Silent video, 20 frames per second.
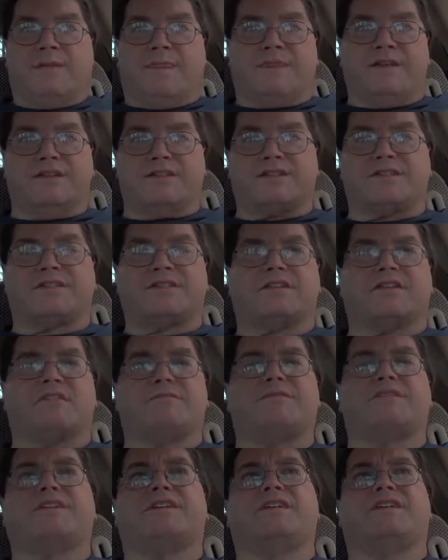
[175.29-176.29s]
He's going to
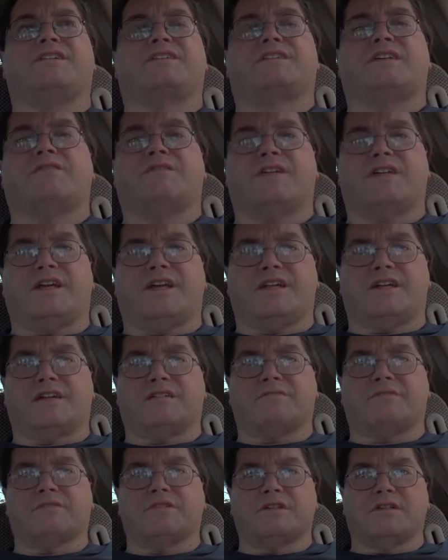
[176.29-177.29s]
be 78, I
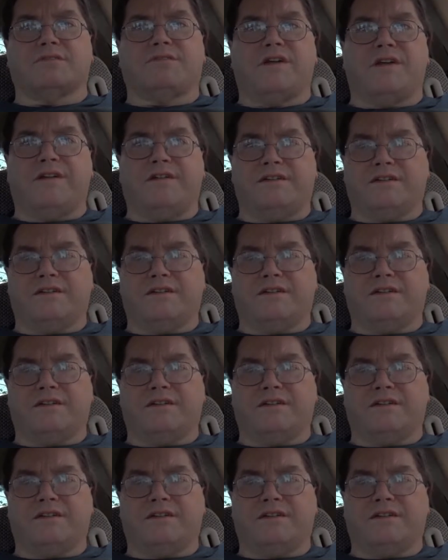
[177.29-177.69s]
believe.